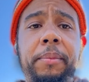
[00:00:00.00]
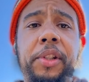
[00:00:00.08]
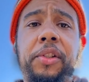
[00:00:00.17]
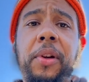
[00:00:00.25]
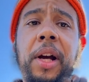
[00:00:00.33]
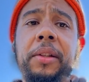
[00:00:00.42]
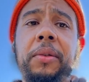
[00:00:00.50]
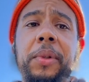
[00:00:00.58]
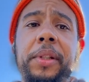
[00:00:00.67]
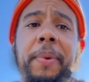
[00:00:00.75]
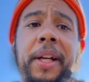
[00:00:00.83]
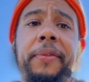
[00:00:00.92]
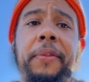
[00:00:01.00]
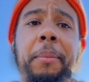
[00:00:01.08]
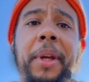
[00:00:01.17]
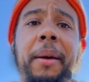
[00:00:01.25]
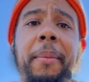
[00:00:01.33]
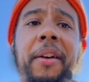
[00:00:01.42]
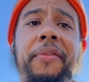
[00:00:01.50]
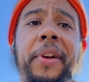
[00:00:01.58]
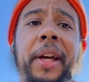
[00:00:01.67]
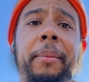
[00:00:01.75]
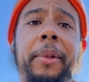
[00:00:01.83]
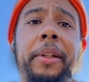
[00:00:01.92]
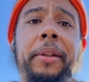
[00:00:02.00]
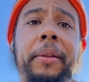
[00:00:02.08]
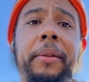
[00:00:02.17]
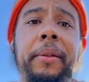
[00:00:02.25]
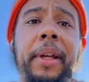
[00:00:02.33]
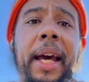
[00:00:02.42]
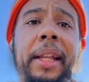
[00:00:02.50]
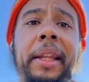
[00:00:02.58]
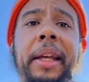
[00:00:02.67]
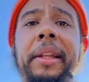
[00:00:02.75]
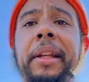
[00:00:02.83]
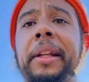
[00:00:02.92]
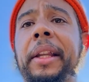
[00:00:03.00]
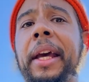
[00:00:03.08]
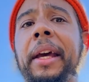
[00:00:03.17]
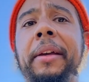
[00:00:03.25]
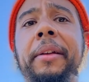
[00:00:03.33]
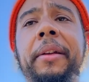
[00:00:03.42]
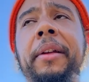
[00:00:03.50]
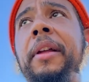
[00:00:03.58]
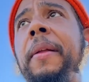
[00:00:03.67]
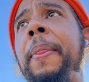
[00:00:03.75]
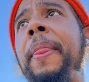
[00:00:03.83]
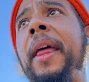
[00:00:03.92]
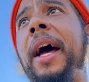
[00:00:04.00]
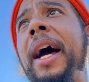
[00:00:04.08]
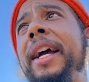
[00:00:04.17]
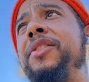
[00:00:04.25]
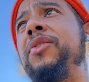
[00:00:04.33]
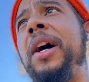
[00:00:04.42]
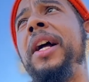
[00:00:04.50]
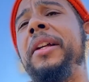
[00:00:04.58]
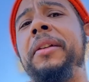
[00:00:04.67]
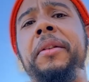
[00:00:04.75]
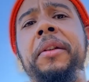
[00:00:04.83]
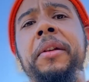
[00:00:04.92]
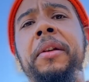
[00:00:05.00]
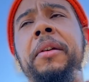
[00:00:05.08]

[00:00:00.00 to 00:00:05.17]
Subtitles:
I'm just trying to do what's best for me and my family at the end of the day. I ain't trying to